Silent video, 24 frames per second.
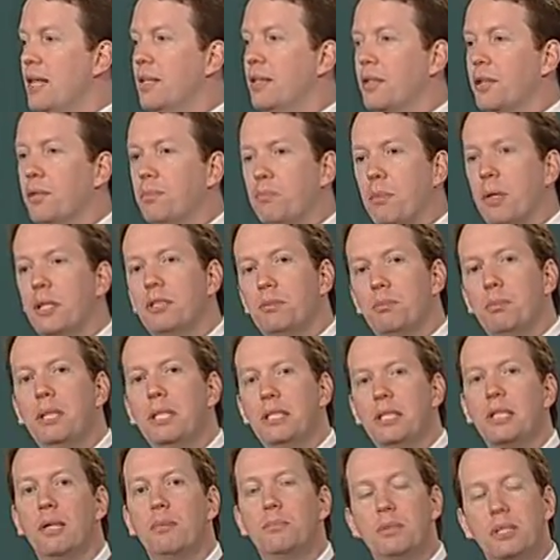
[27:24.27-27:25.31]
there must be
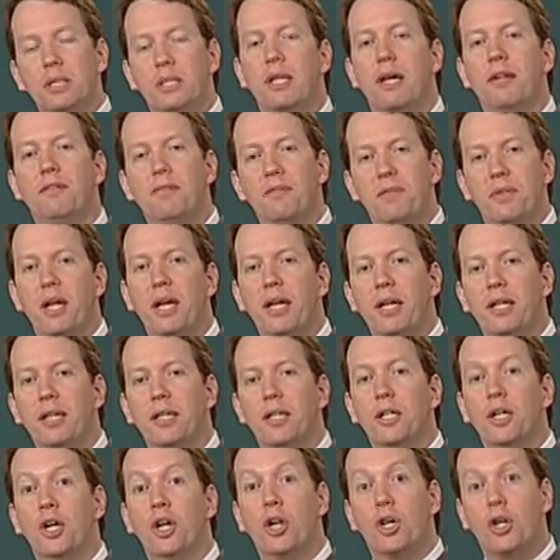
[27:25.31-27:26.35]
some stuff
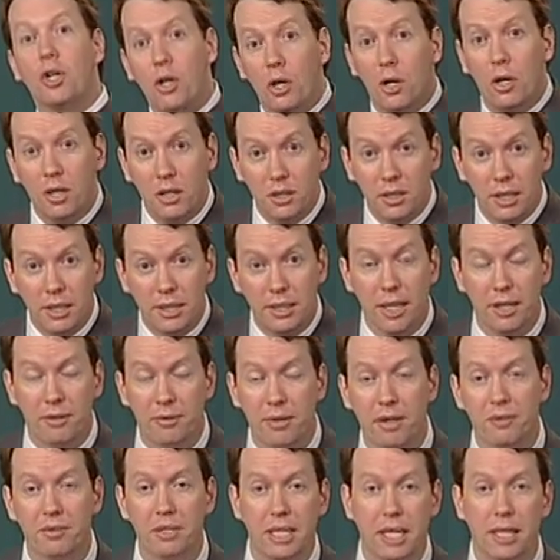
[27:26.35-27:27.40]
there causing that
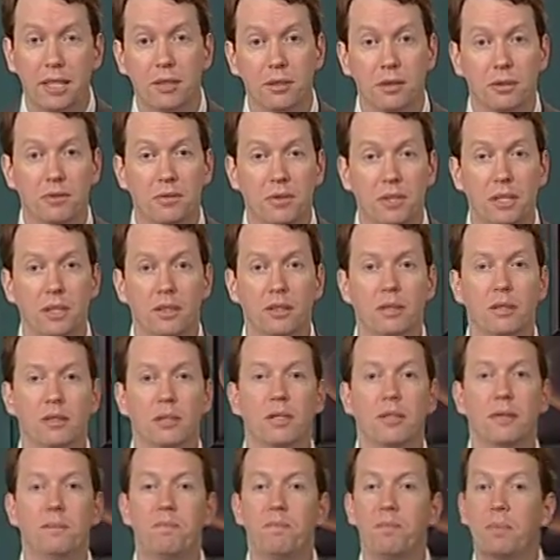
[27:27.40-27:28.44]
gravitational
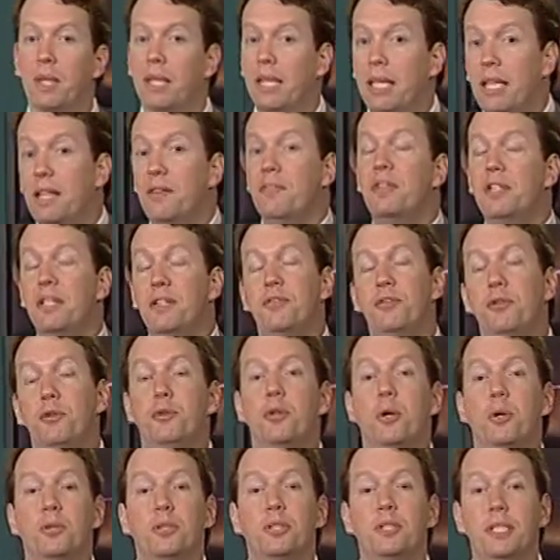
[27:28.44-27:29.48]
field, even if you
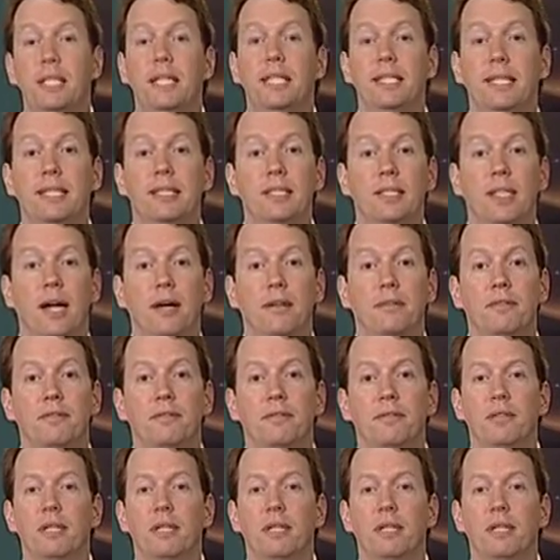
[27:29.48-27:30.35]
don't see the stuff.